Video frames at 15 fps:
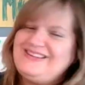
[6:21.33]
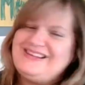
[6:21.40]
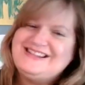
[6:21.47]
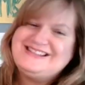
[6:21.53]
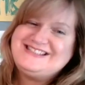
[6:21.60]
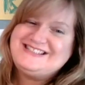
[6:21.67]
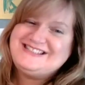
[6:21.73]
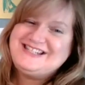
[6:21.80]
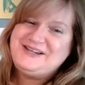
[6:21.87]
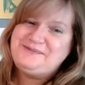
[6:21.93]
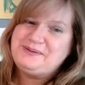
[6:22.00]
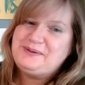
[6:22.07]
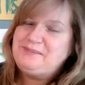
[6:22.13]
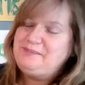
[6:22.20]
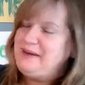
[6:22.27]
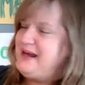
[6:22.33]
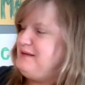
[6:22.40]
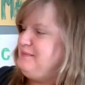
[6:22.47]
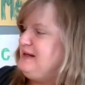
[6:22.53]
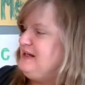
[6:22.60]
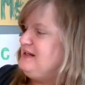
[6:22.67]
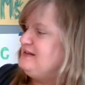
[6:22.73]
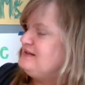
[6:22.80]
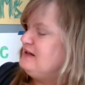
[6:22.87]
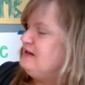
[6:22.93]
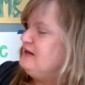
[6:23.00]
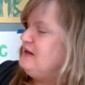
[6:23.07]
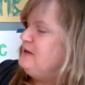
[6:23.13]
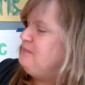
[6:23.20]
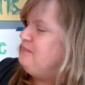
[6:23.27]
Zebra babies.
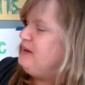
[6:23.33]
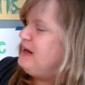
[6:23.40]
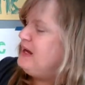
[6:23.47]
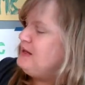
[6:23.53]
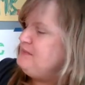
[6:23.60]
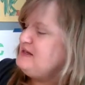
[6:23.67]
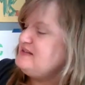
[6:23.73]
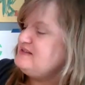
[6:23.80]
Baby